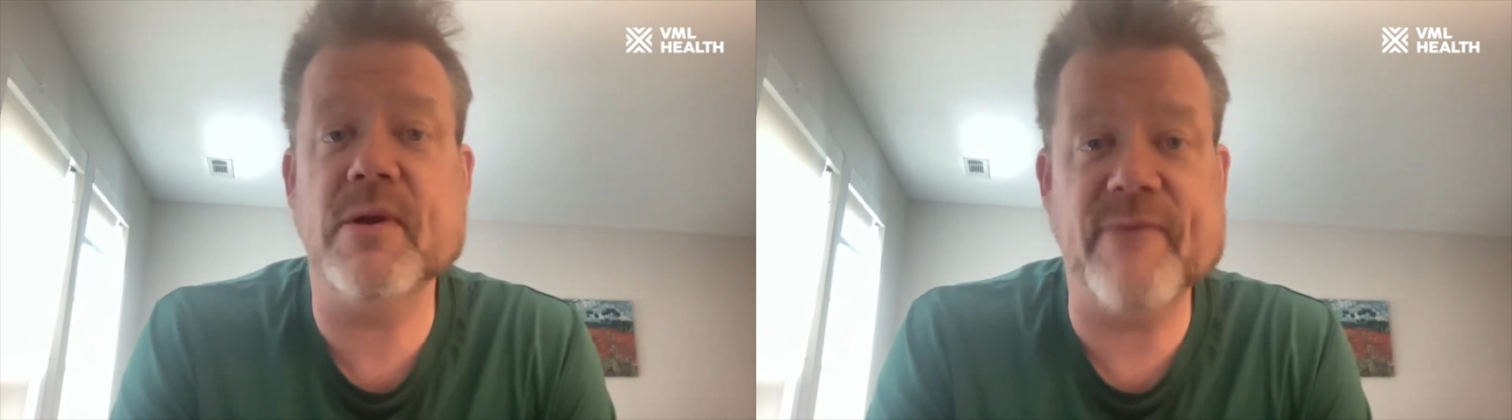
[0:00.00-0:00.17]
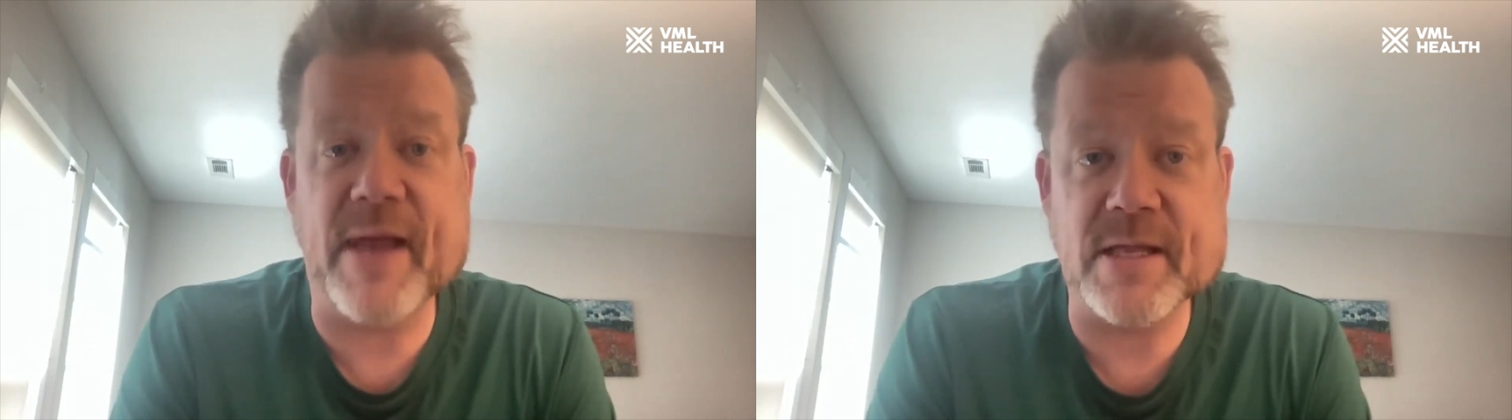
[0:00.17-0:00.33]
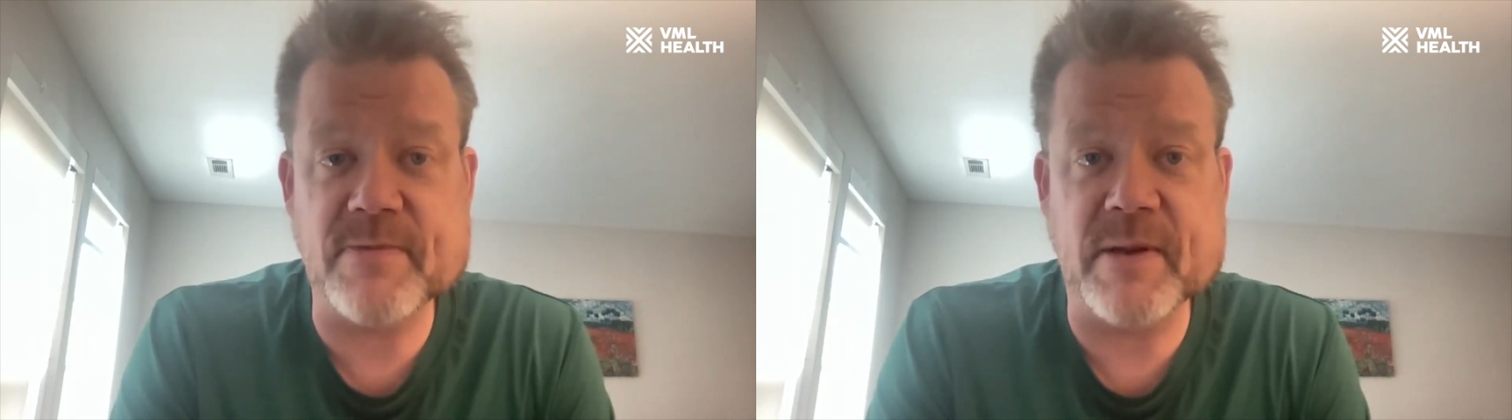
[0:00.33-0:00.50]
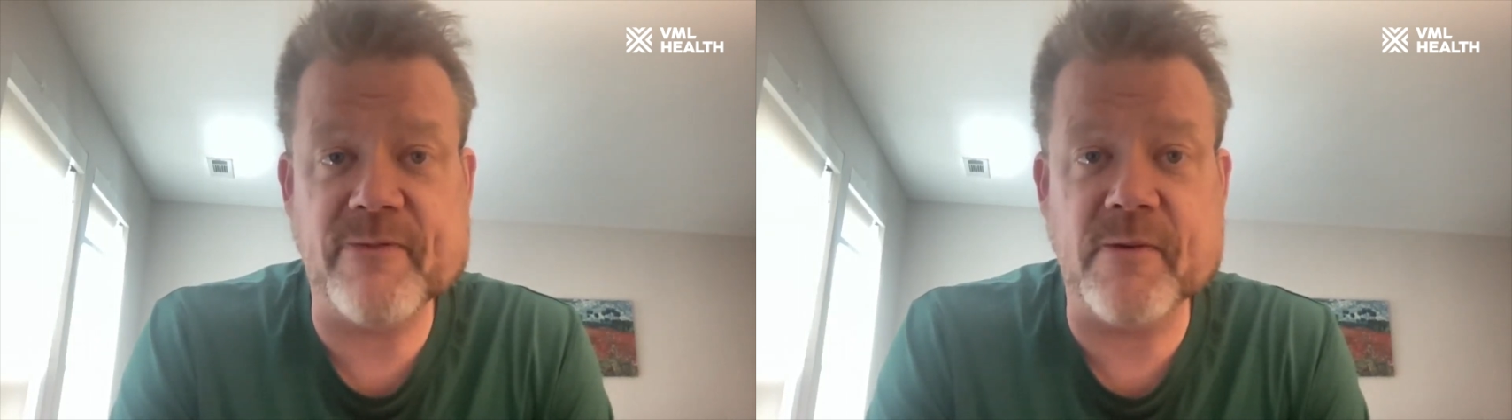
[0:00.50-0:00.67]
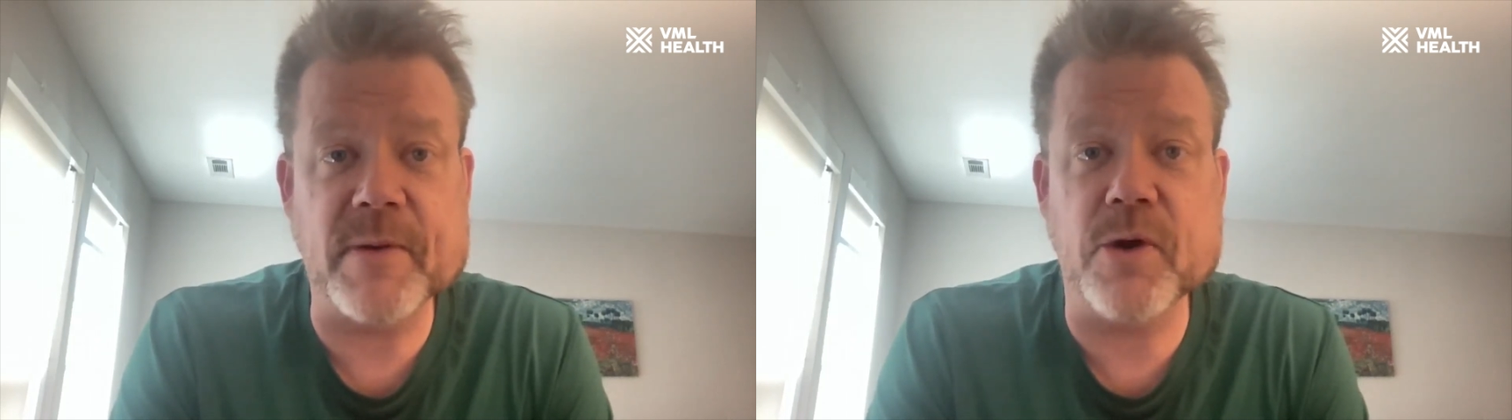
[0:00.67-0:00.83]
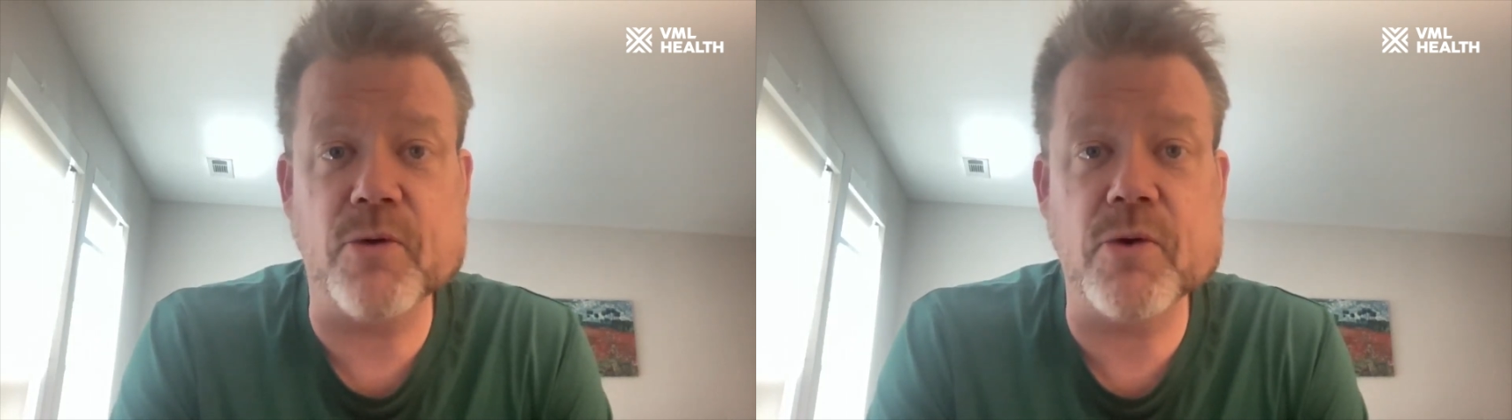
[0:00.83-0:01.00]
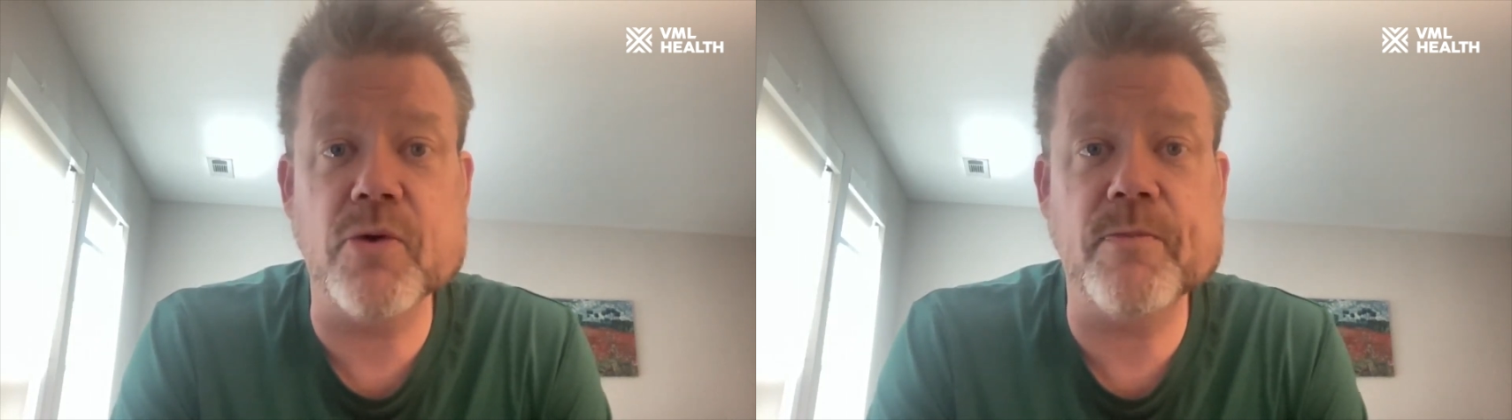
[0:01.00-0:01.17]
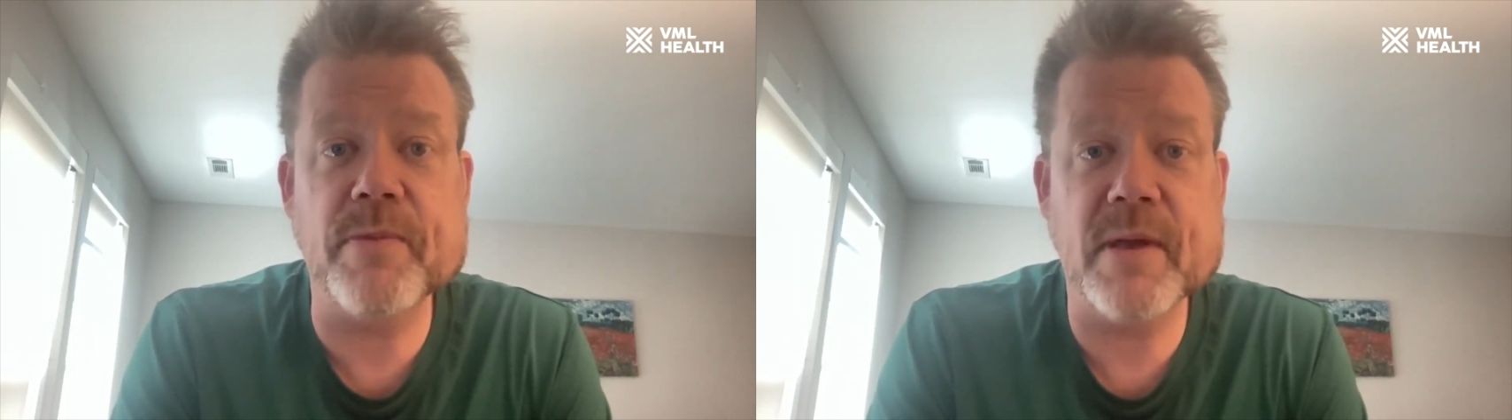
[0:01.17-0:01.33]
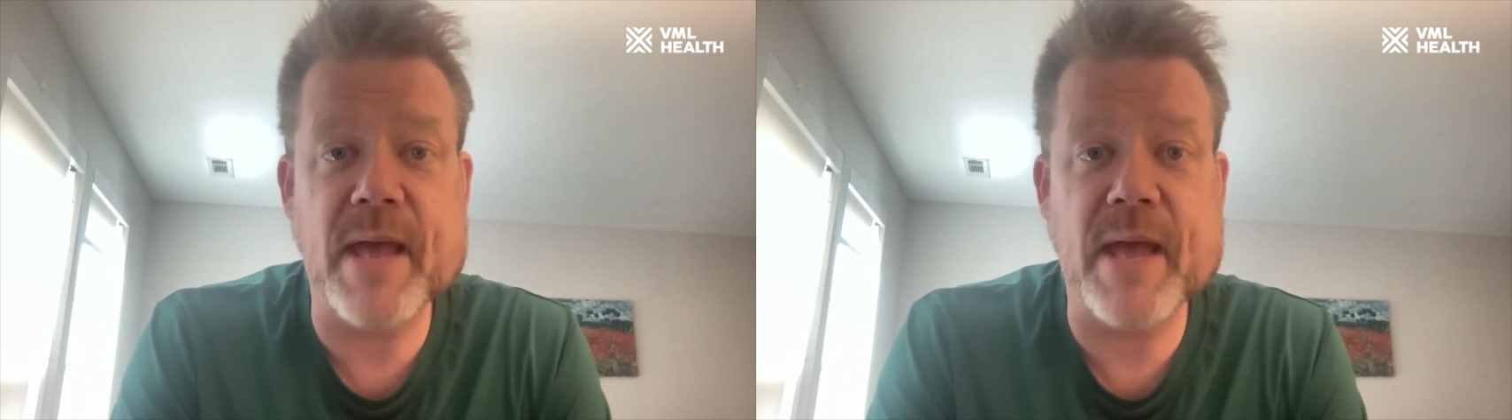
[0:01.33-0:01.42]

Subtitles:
advancement from a group